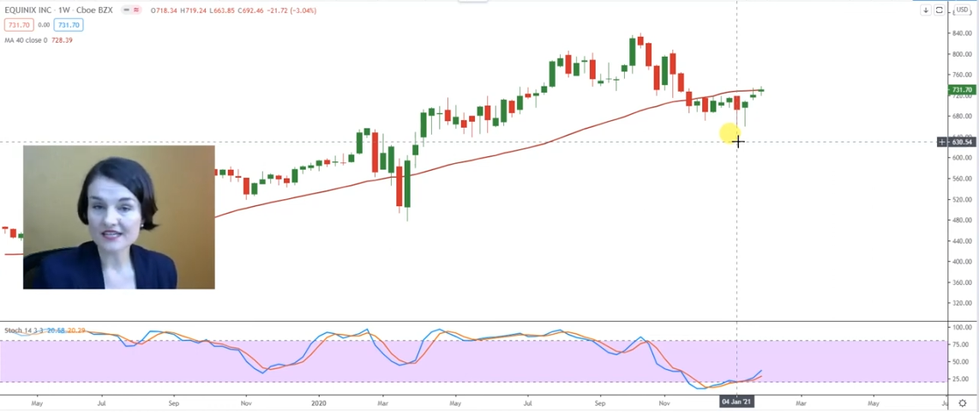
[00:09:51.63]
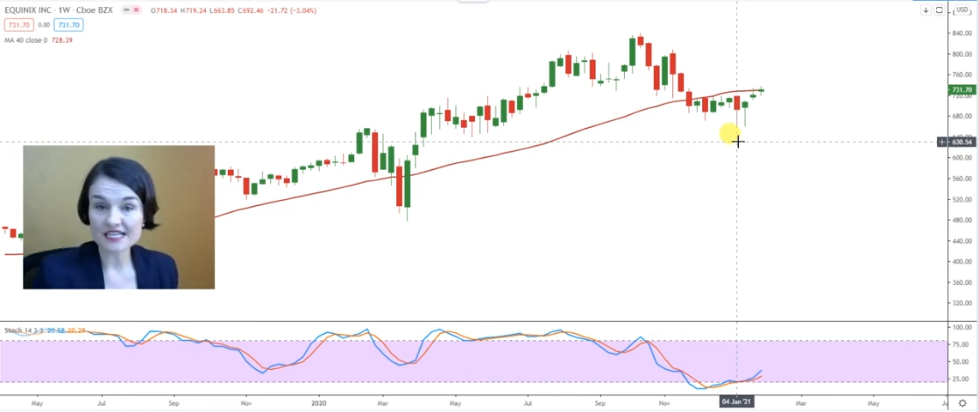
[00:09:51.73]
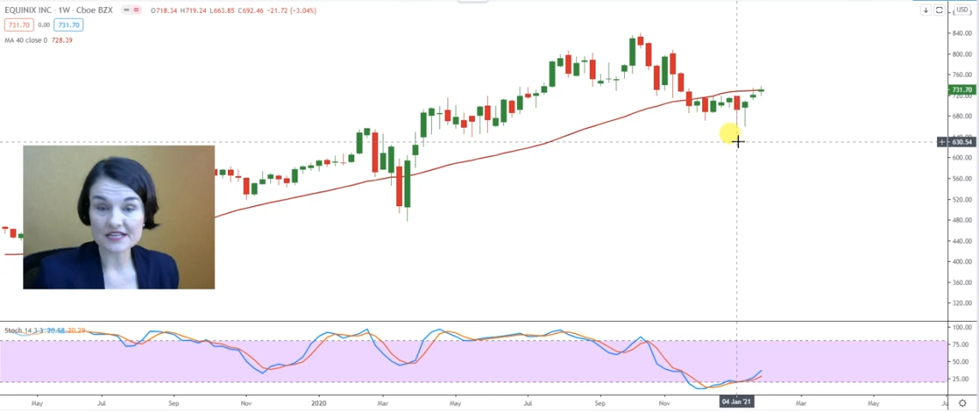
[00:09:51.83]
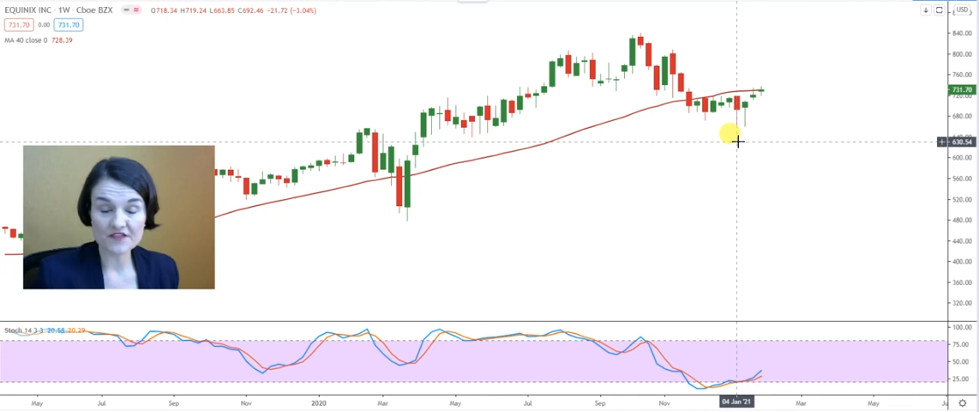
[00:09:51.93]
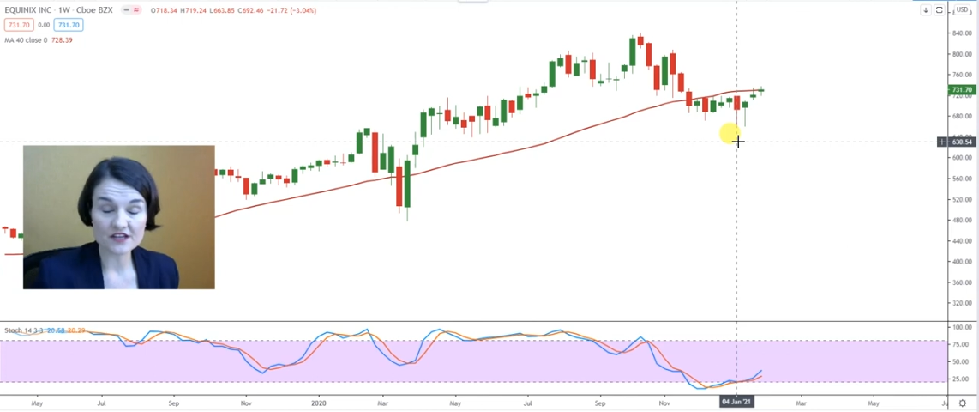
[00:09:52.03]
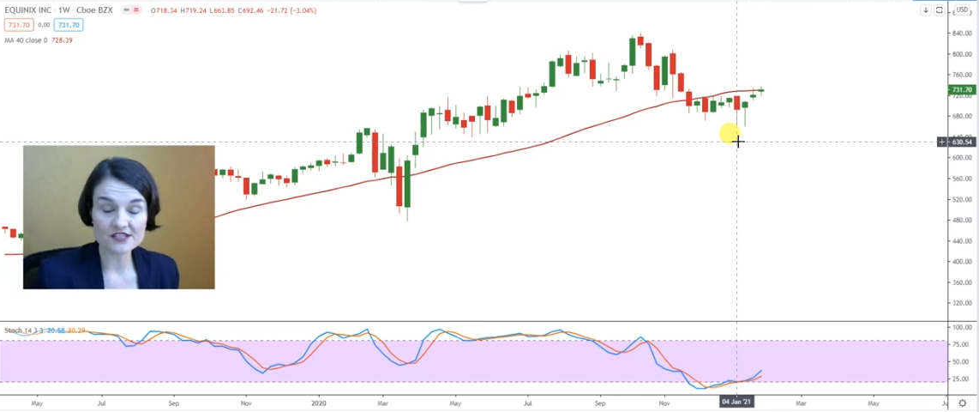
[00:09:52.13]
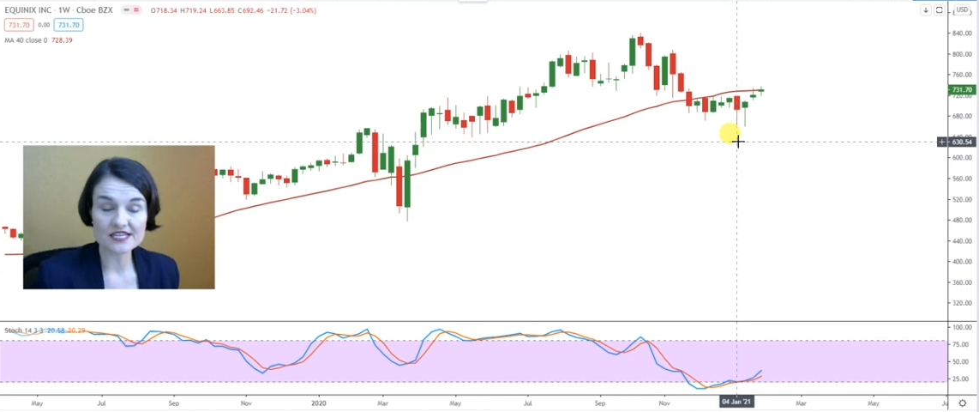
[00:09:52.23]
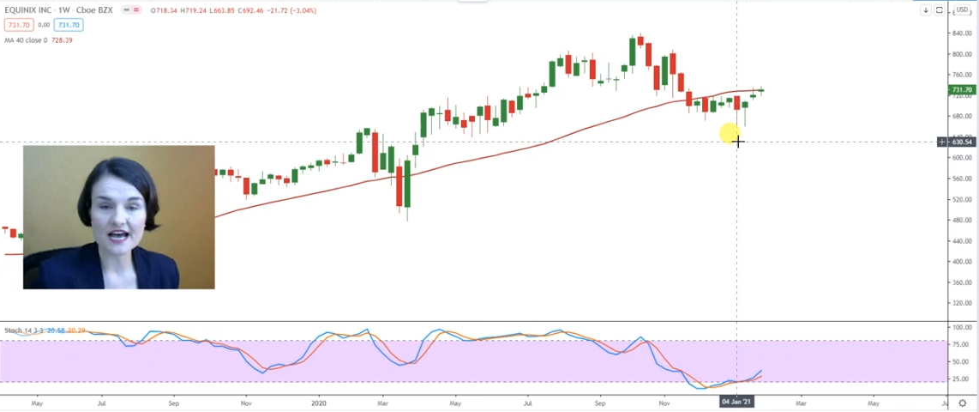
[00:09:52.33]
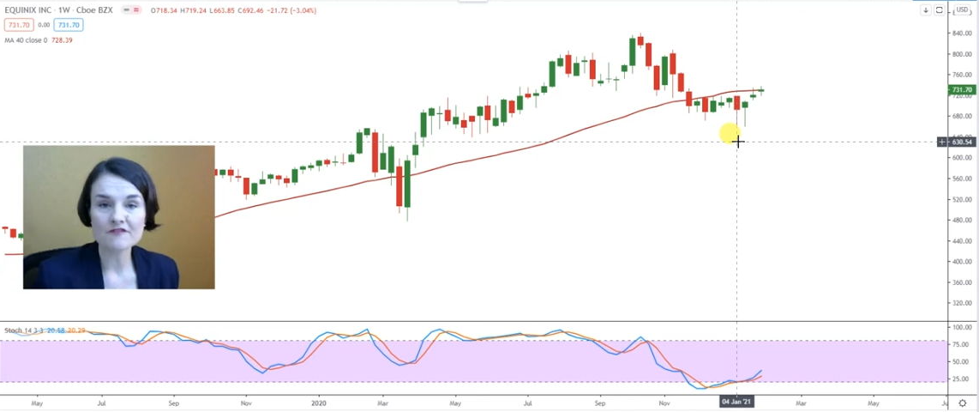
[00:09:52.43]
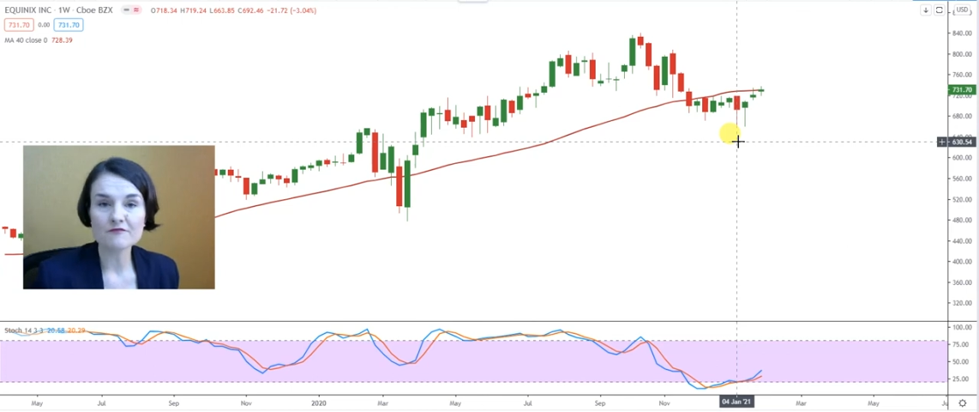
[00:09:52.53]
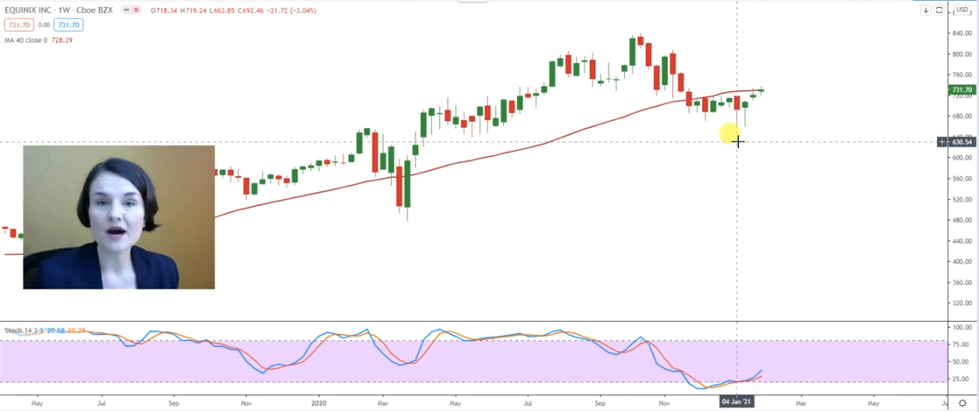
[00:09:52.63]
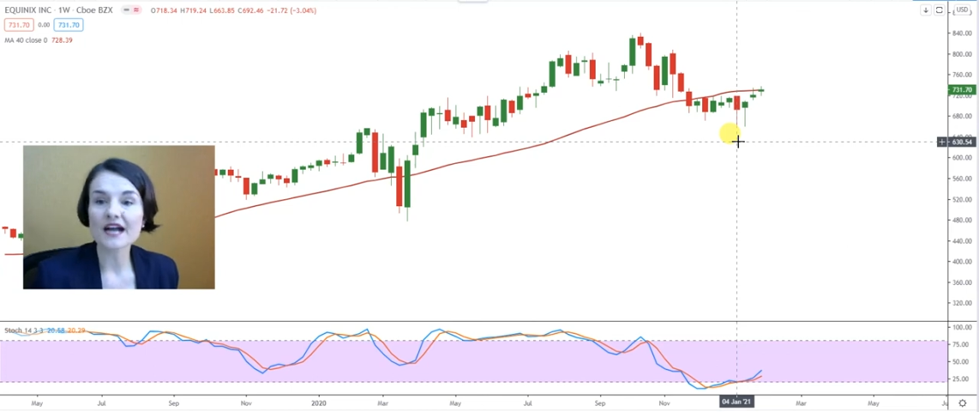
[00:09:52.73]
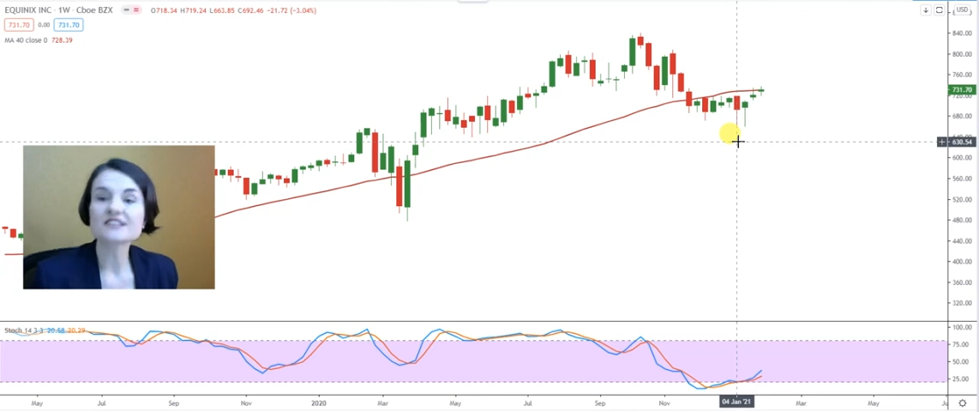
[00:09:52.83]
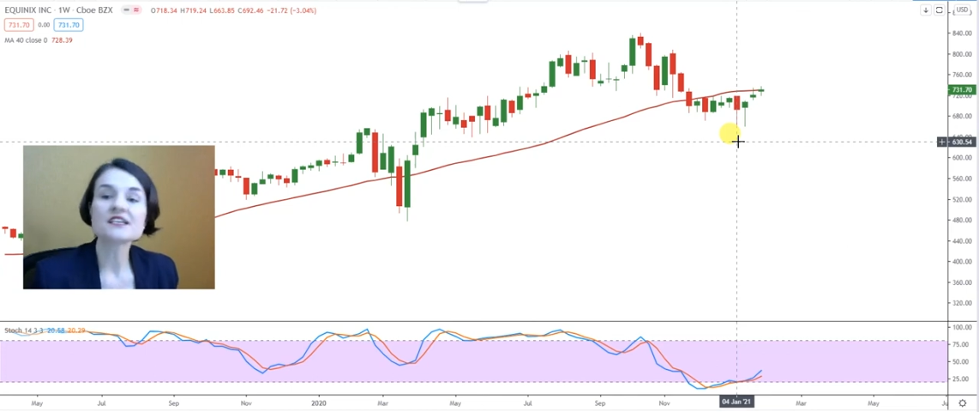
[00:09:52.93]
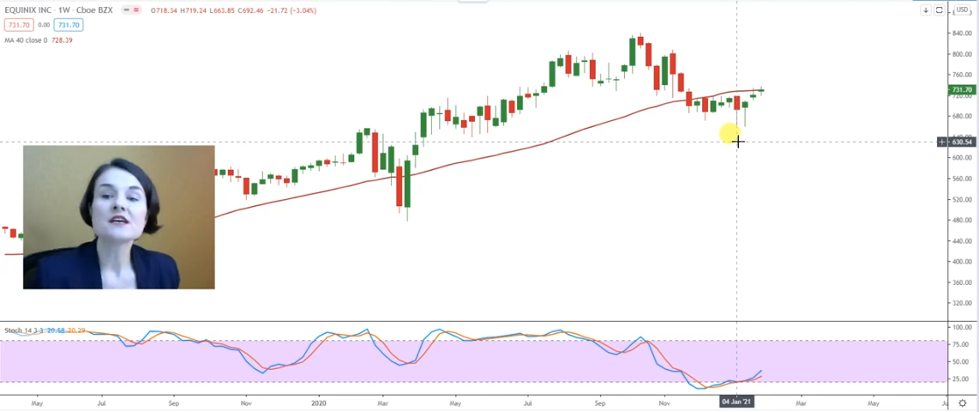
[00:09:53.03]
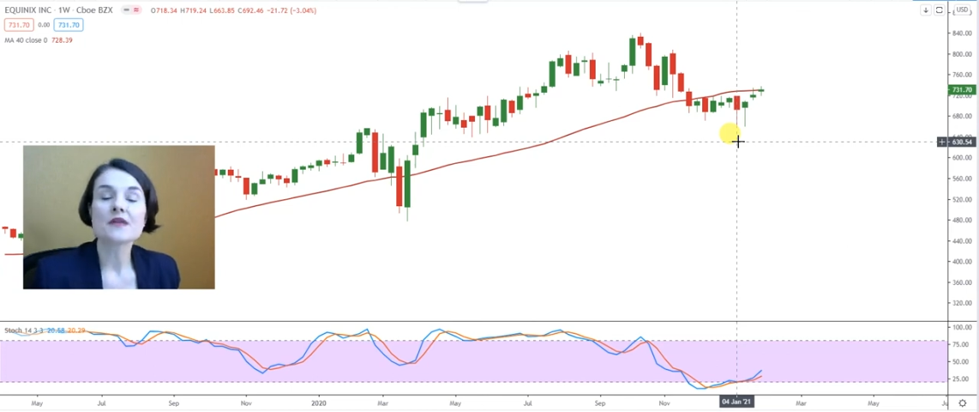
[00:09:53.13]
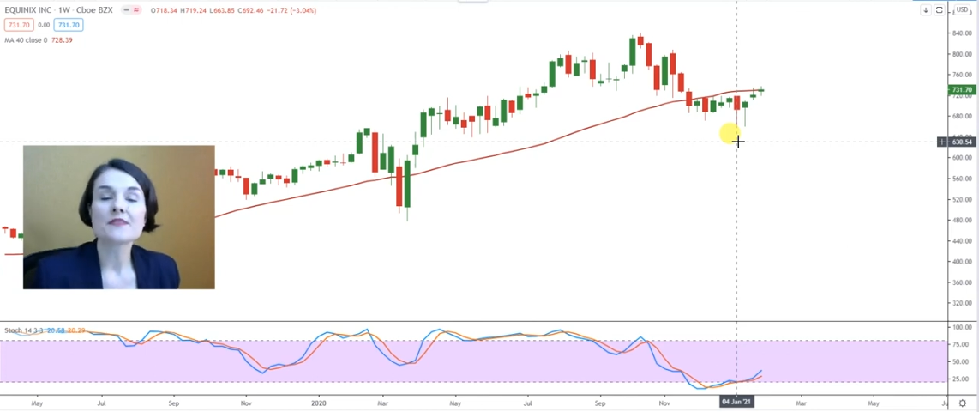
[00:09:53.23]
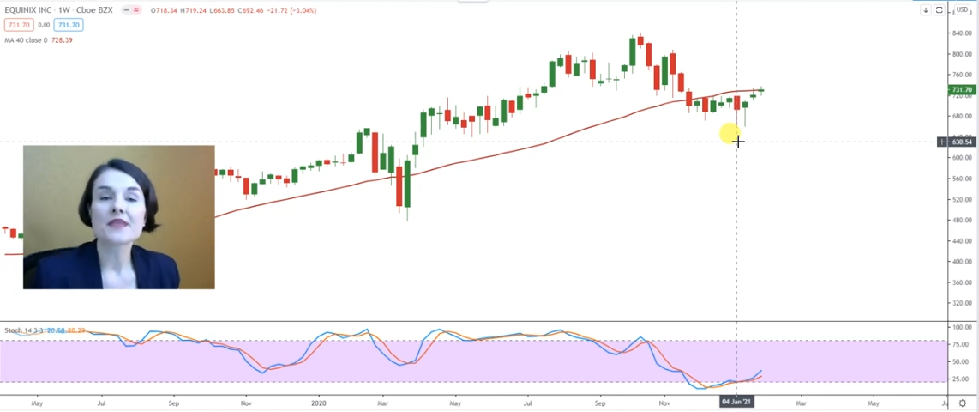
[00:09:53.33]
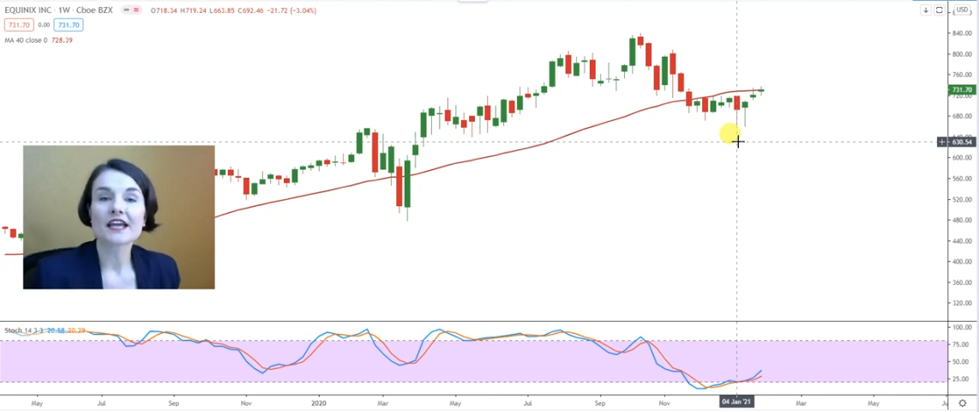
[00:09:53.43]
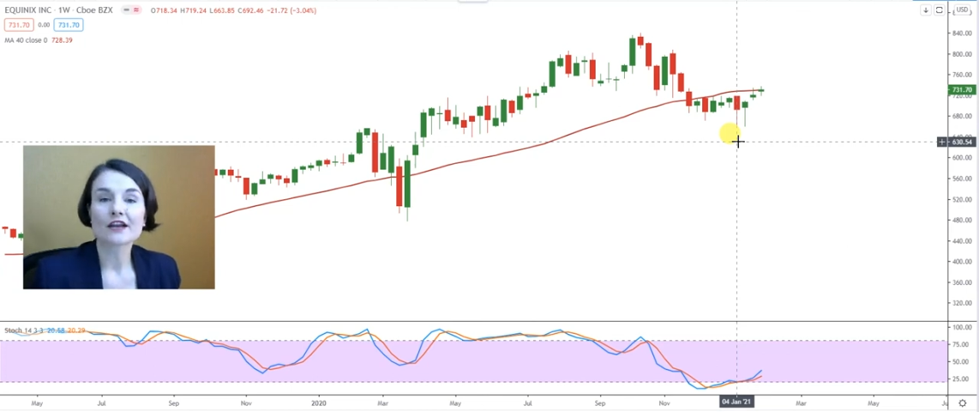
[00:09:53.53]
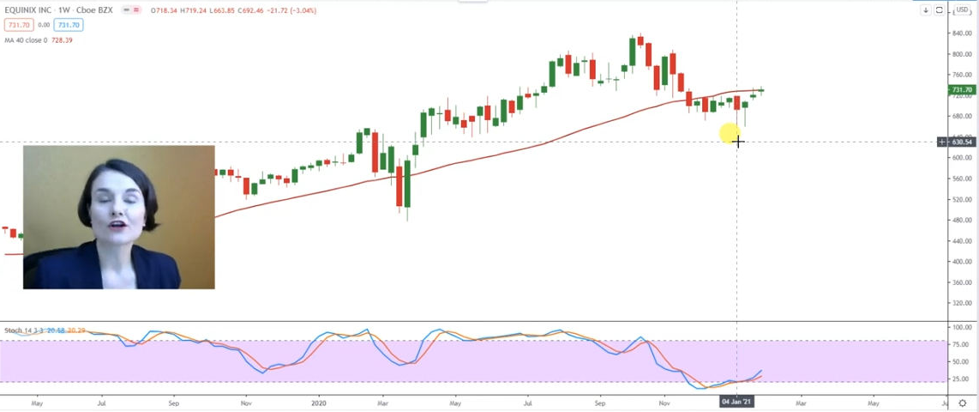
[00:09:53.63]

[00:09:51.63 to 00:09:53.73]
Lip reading: there's enough buyers, that they can